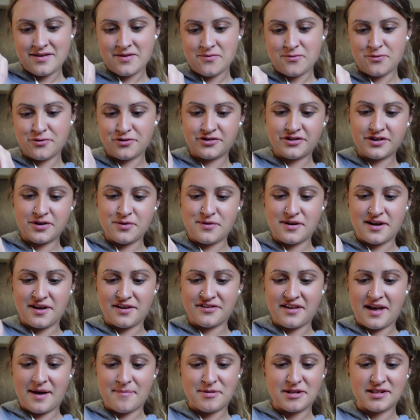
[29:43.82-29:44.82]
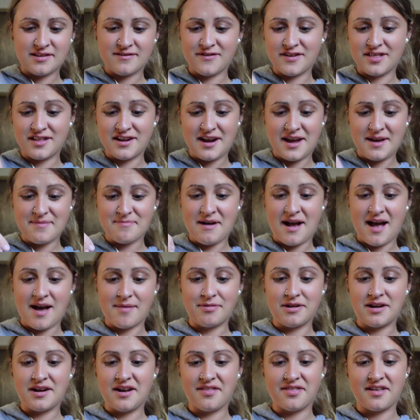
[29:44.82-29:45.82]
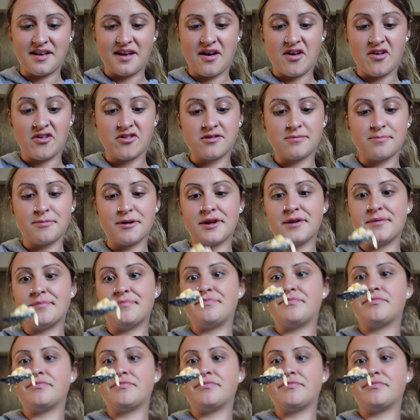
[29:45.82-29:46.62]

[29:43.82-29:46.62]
we'll see what else happens for the night. Probably nothing else, but.